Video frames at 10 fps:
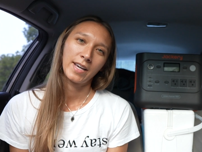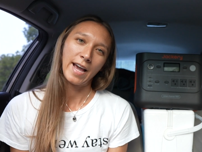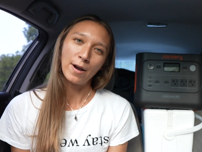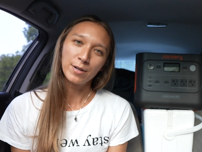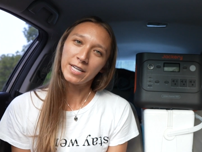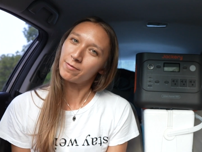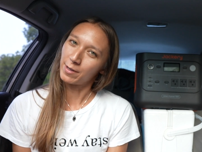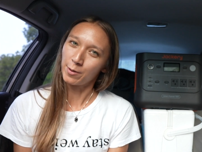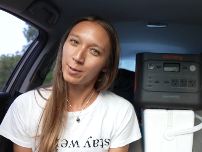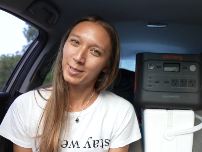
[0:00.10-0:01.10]
Howdy
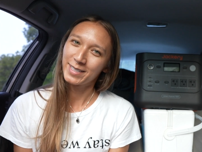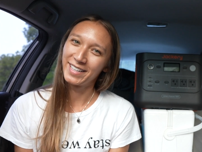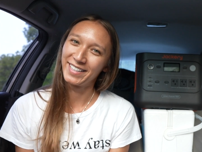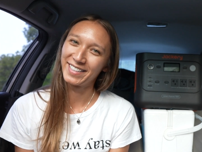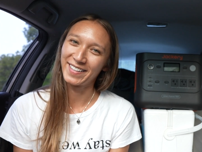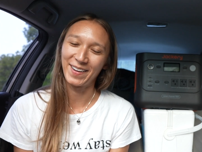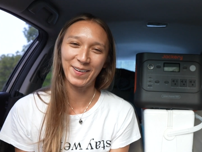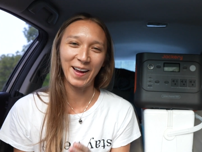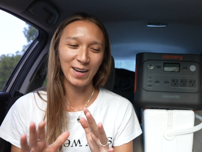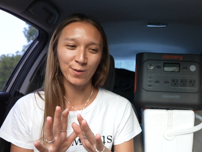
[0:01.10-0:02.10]
folks.
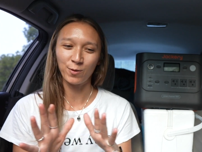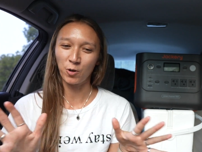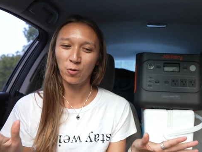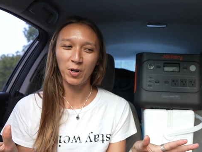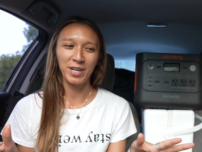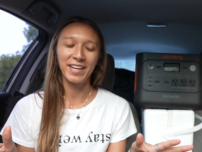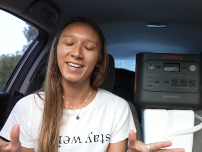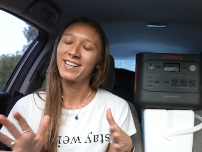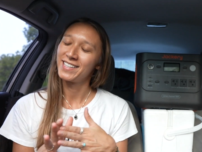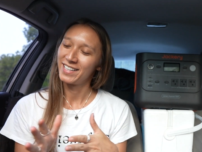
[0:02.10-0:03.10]
Okay, forewarning,